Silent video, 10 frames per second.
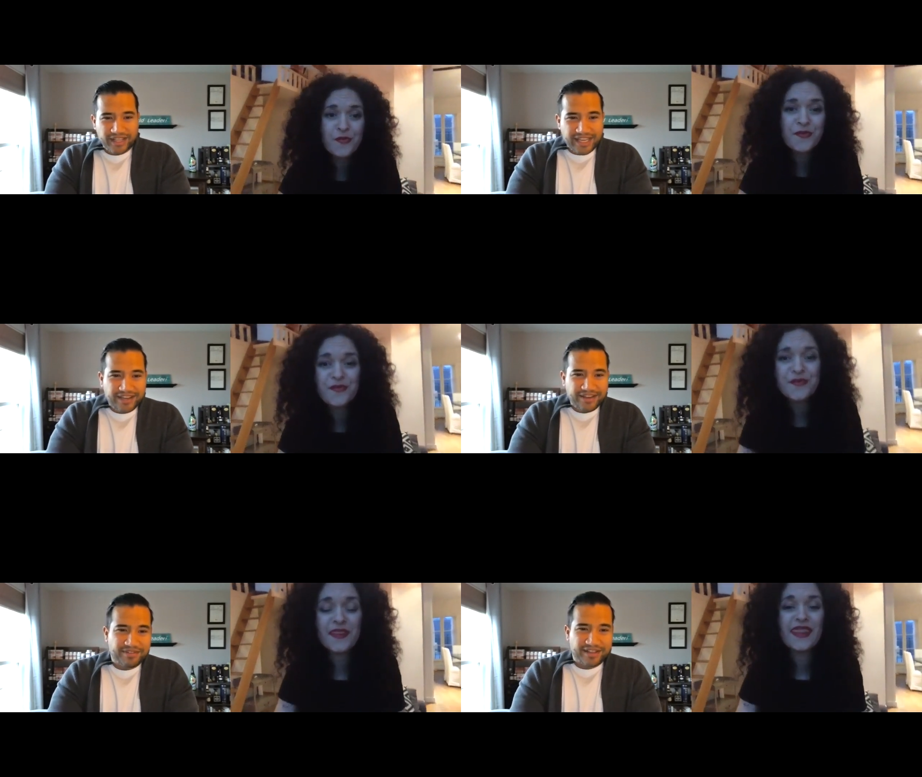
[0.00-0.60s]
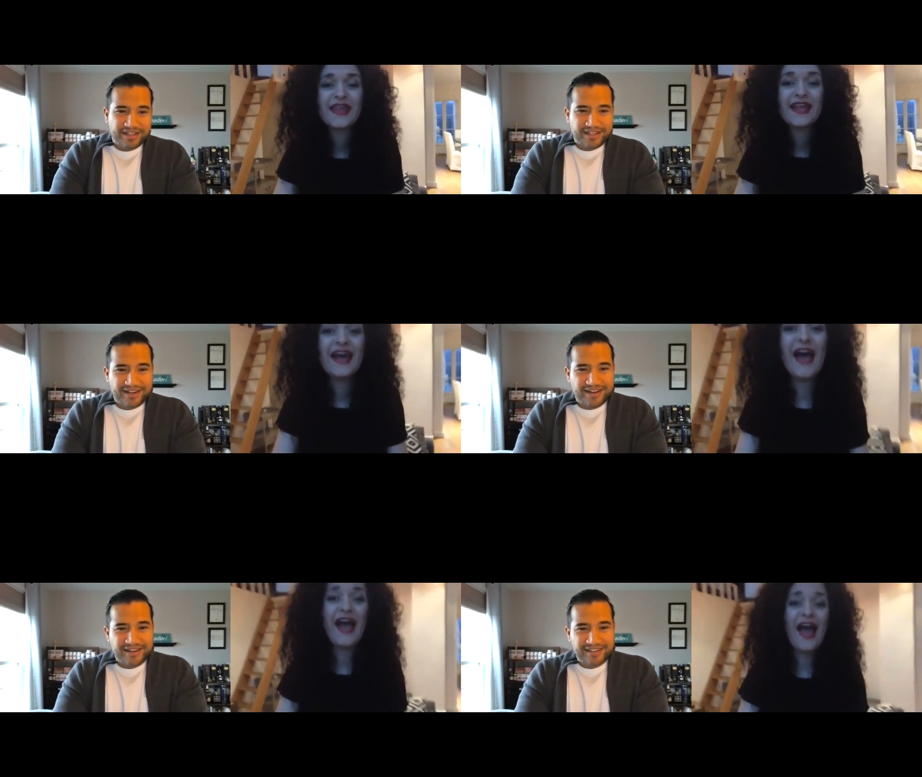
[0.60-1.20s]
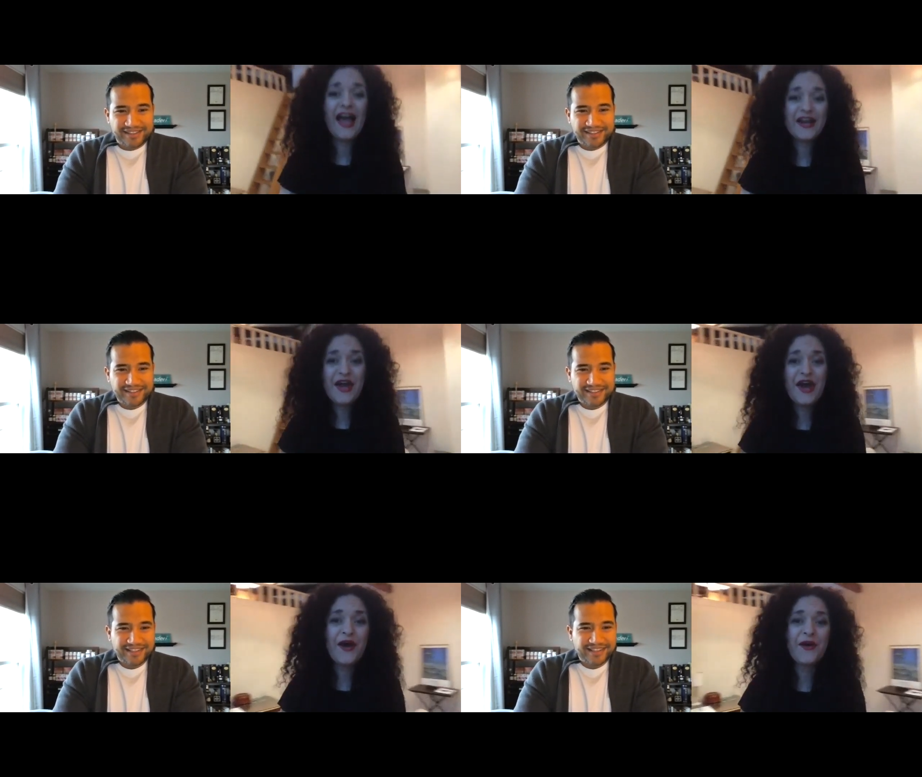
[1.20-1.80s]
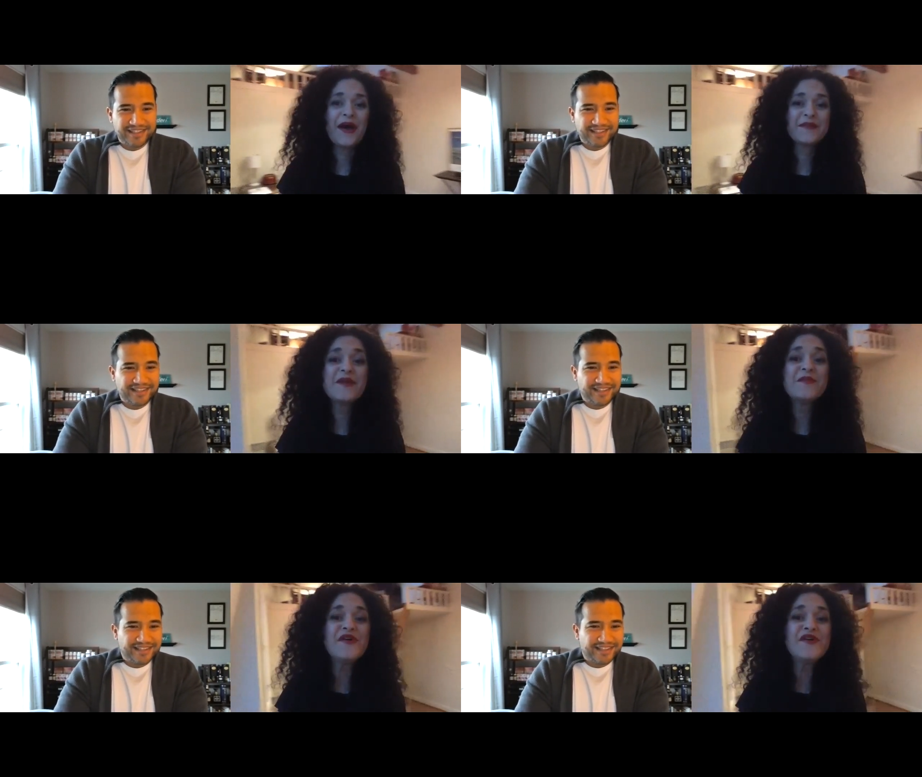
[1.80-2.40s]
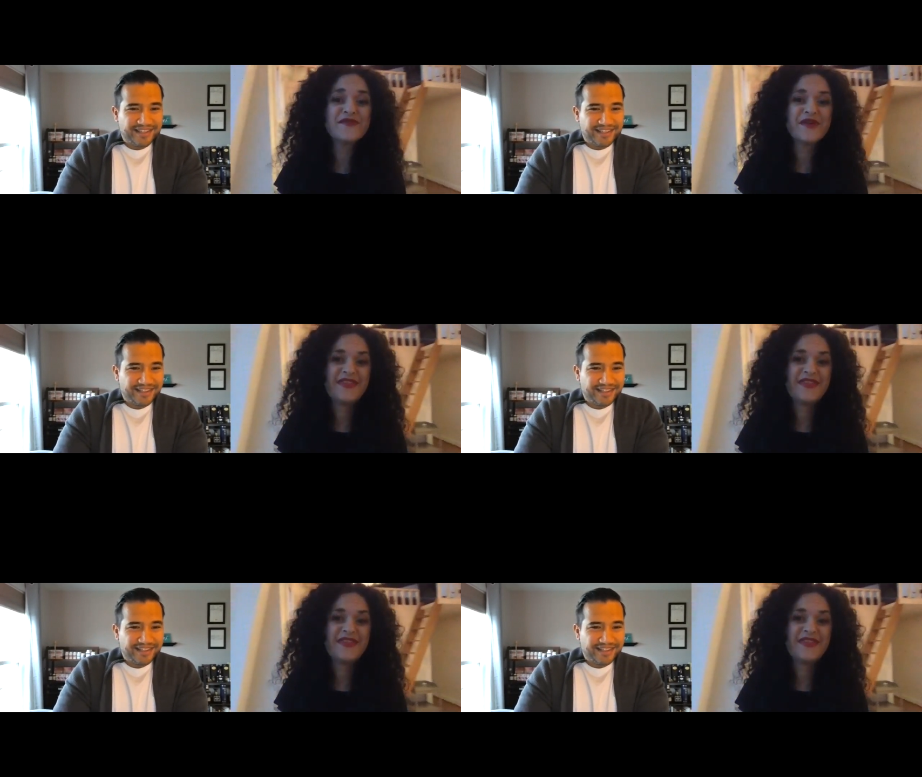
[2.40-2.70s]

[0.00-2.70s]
Speaker 1: the evening there.
Speaker 2: I know. I'm going to move with